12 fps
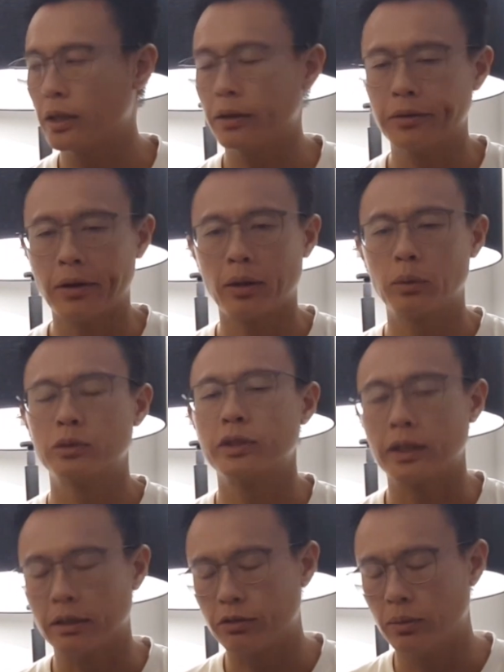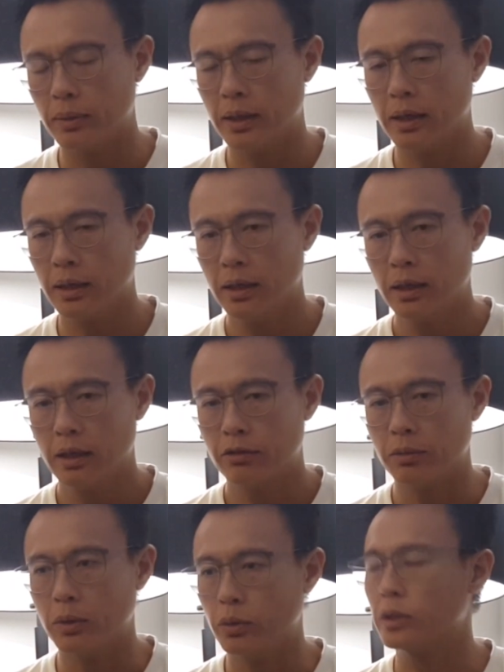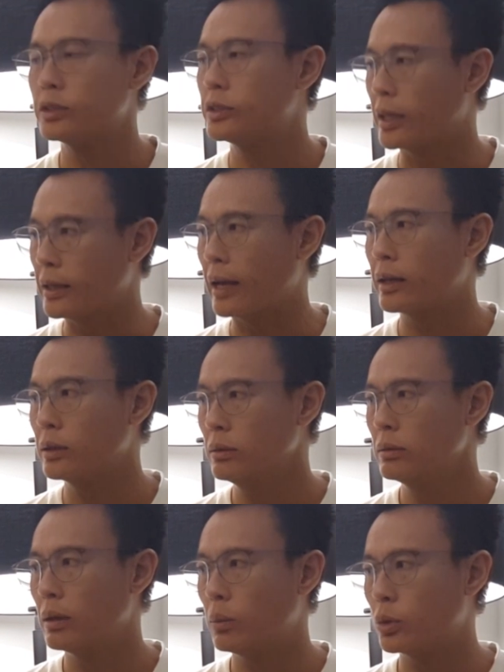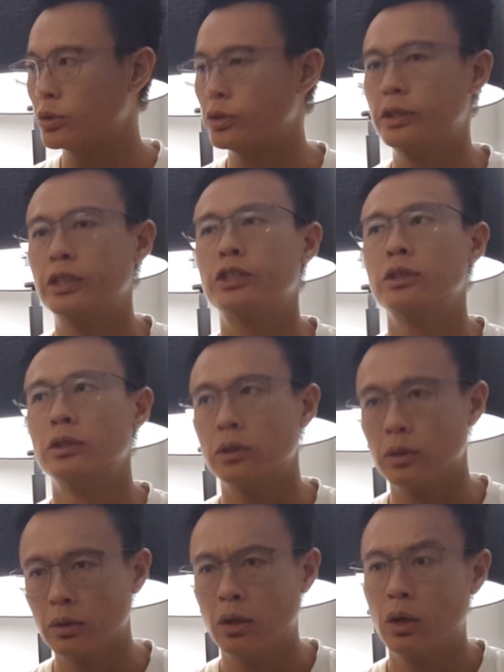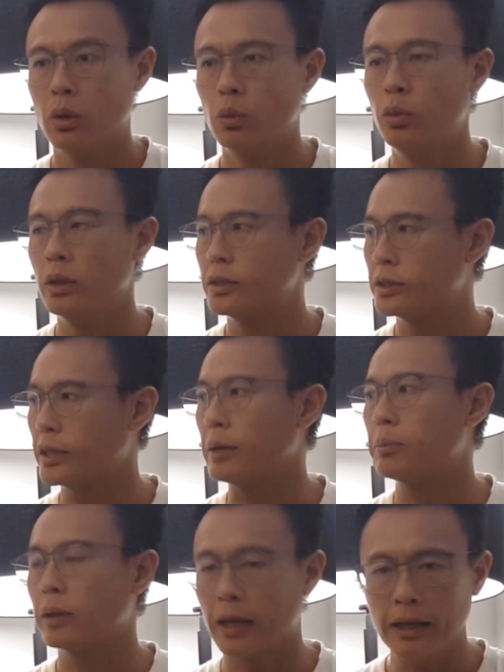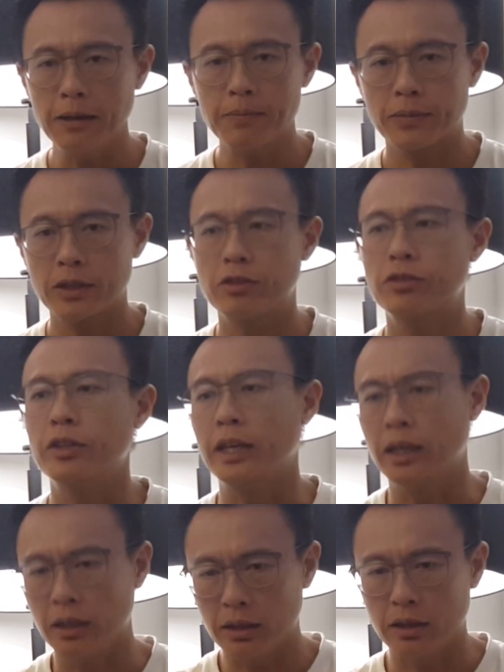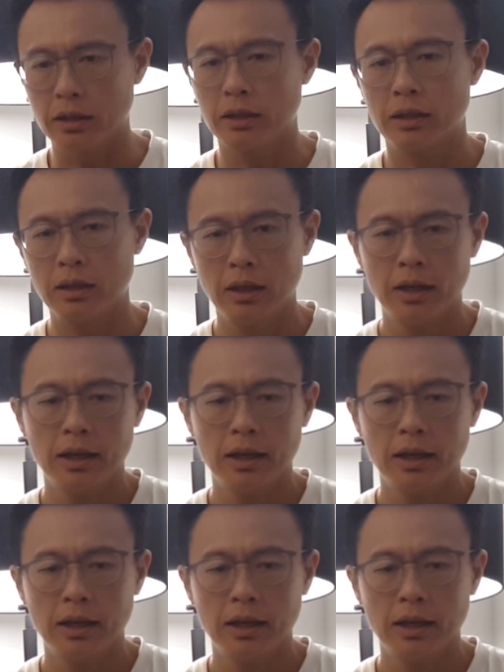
I was looking at it from a real estate angle, a more traditional real estate play, seeing the